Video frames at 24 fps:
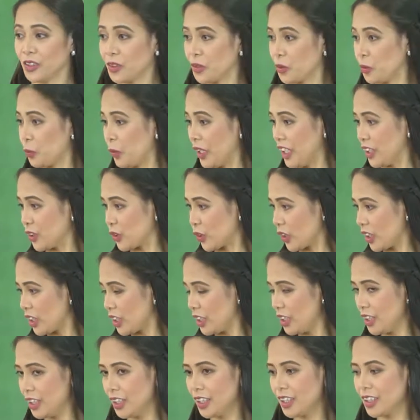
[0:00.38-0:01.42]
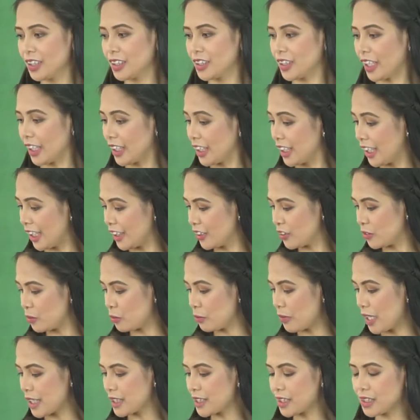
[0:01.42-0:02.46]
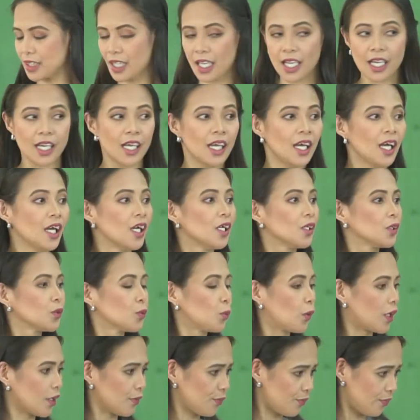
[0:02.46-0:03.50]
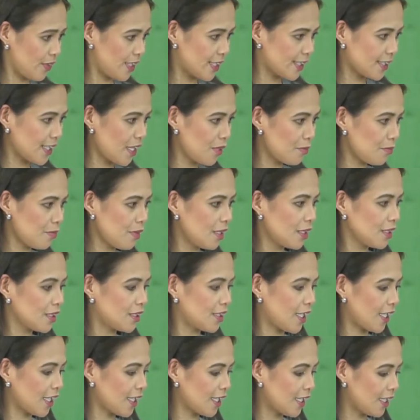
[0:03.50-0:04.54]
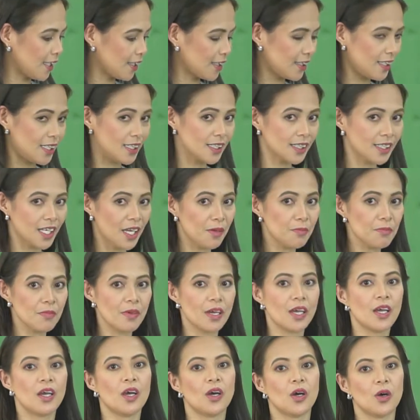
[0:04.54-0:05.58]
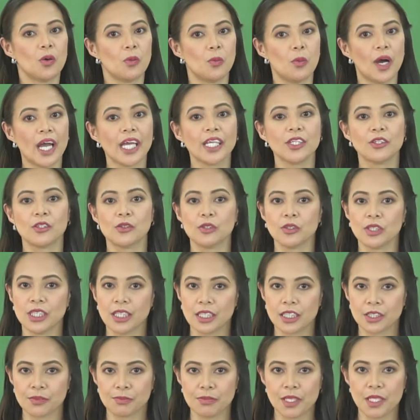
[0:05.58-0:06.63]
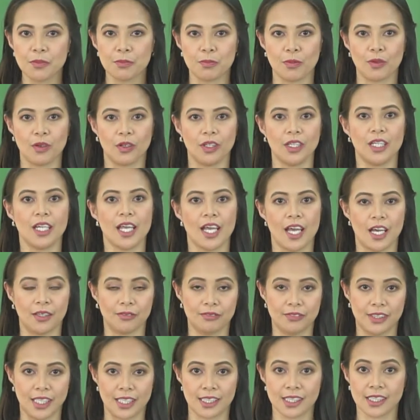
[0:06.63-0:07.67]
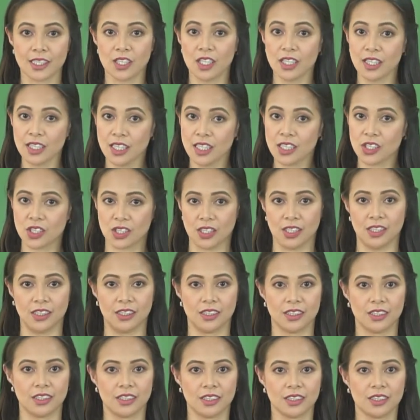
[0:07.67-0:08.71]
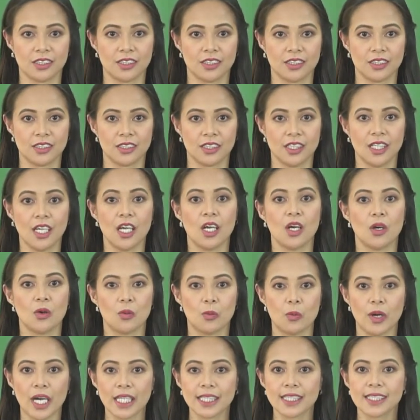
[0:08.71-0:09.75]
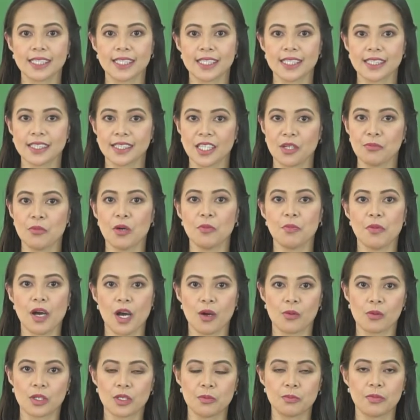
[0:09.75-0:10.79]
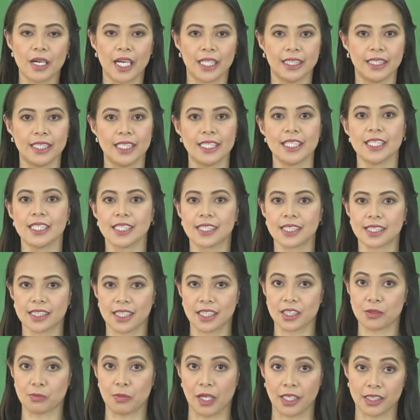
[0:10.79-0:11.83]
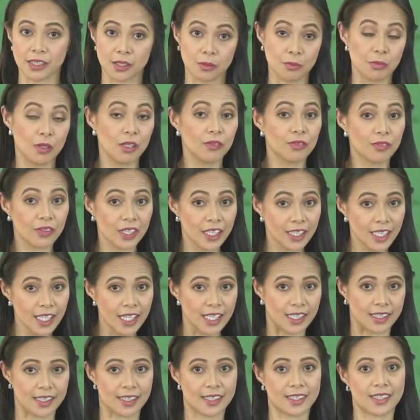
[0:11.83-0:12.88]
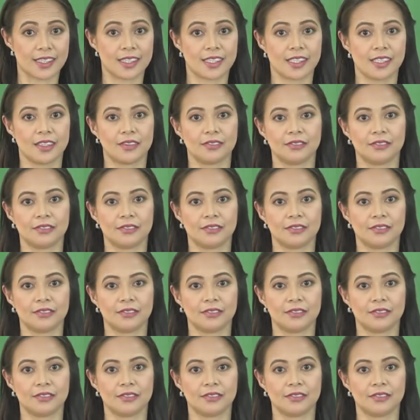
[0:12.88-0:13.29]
Goiter, gigantomastia, dwarfism, gigantism? Why do these people have this condition? What system of our body is responsible for this?